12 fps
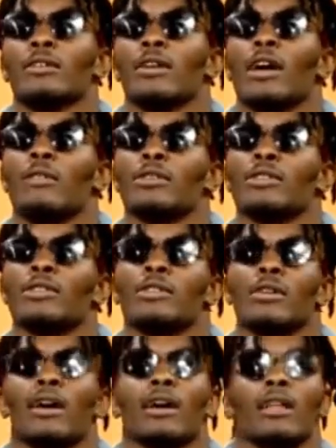I've been
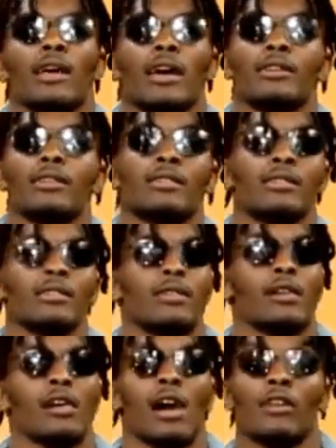to Atlanta.
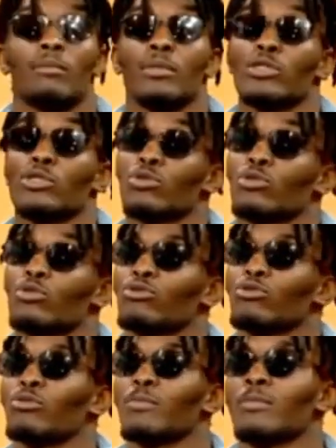I've been
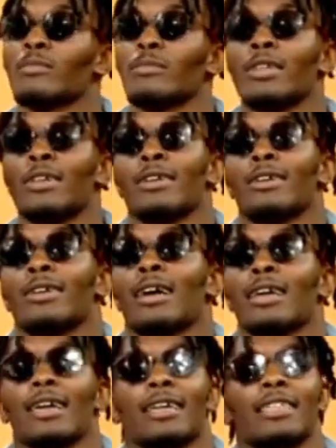to, I
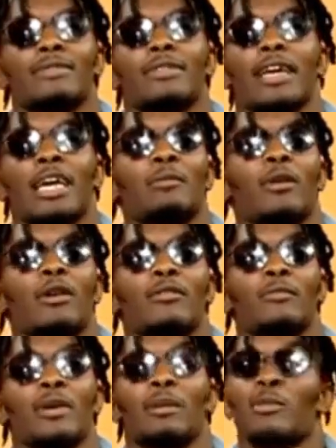can't even name all of
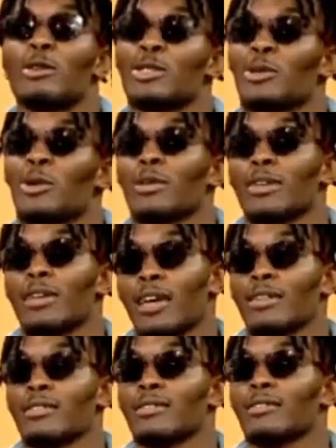them, but I'm also going to
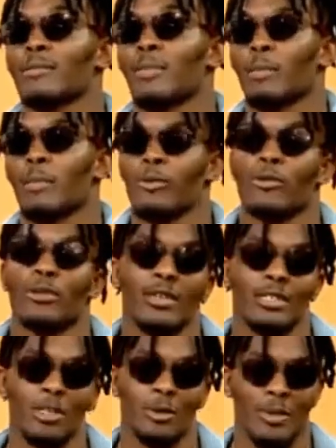Canada. But really,
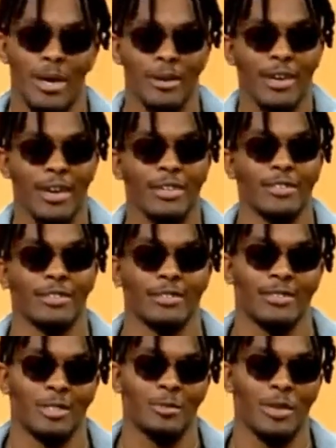it's about Kenya,
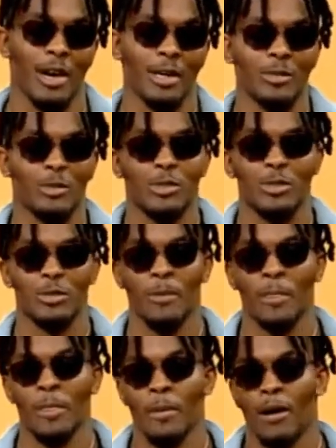to be honest with you.
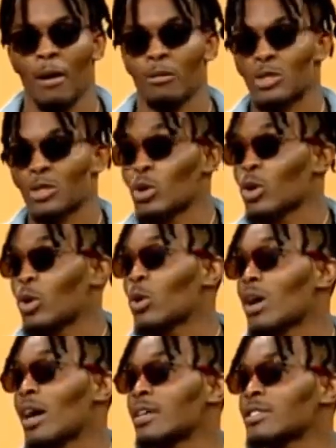I want to tour the whole
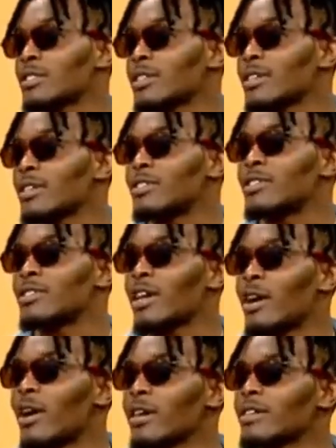continent and see
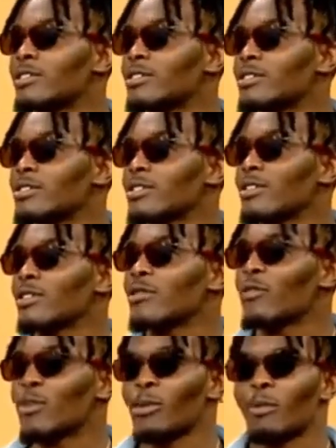how I can just
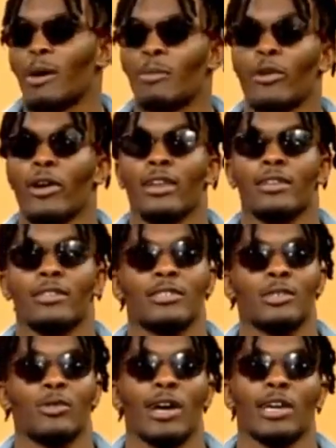further my brand and
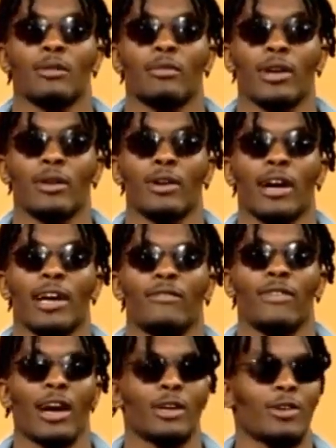see what I can bring, what kind of
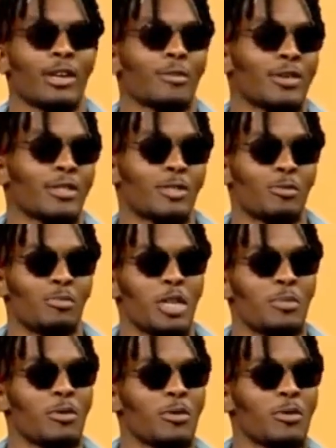value I can bring to the
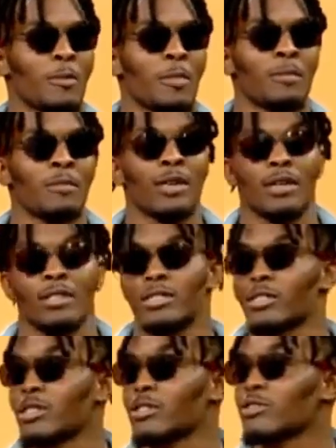people and to the
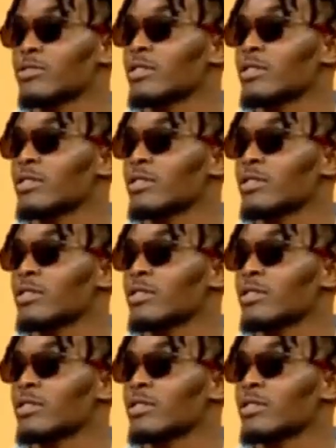country.